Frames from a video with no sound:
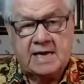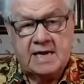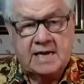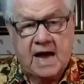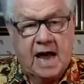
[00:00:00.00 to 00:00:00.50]

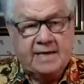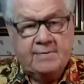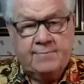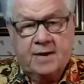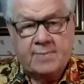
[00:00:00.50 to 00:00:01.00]
in, I
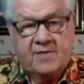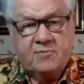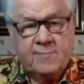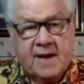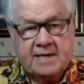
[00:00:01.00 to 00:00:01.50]
can blame
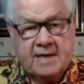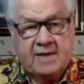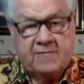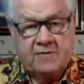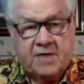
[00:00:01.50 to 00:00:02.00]
everybody and
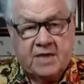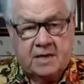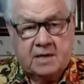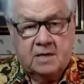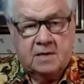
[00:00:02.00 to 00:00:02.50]
everything.
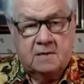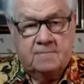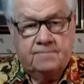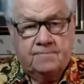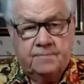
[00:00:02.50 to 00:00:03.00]

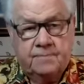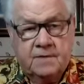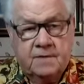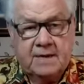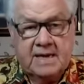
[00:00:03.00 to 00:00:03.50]

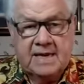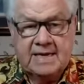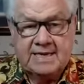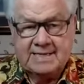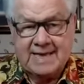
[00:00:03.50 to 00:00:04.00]
But
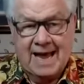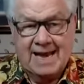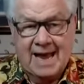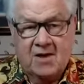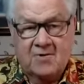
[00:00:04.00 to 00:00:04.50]
inside
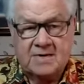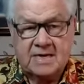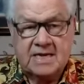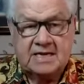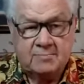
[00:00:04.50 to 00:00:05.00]
out,
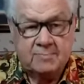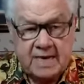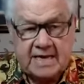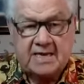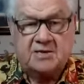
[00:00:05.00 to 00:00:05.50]
it's
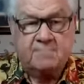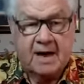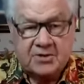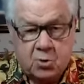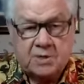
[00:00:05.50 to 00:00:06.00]
me. It's my
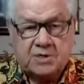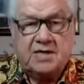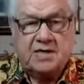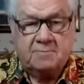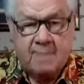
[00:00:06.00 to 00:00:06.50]
choice.
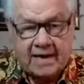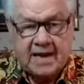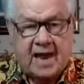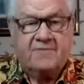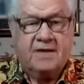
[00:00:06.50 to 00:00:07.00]
It's my
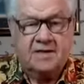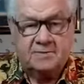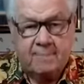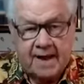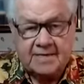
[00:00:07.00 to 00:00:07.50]
life. It's
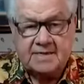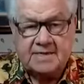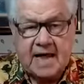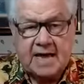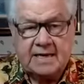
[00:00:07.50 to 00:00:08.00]
my
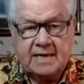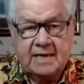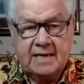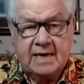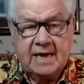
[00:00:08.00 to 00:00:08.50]
design.
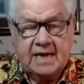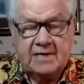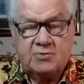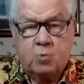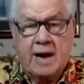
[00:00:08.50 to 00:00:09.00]

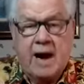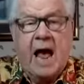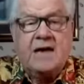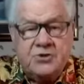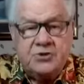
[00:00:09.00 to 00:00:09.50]
It's what
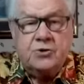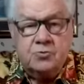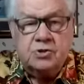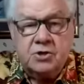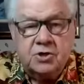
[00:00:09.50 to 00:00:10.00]
I
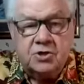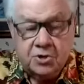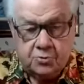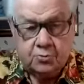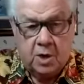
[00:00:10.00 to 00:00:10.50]
choose to
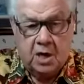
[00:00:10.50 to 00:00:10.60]
do.